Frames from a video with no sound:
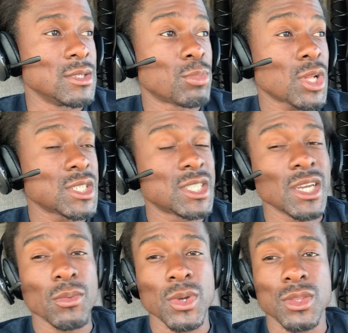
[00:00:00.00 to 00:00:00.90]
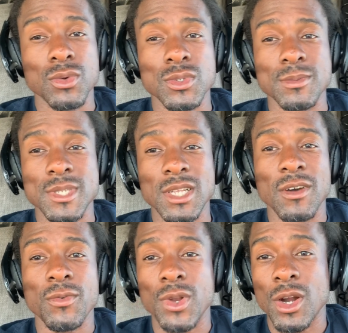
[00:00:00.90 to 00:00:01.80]
Plus, she had went through some
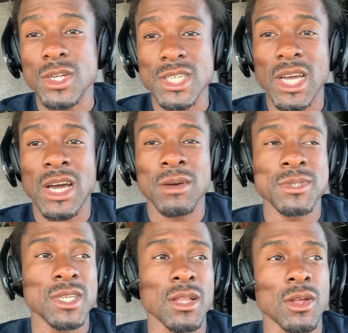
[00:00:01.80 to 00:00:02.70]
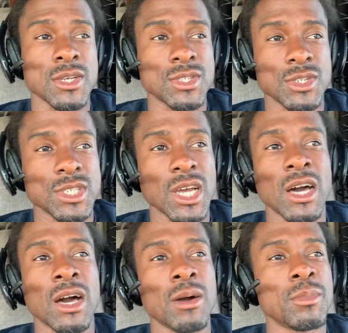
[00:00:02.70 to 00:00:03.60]
stuff with her job. She had lost her
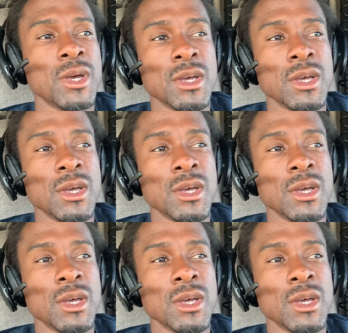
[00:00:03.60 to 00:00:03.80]
job.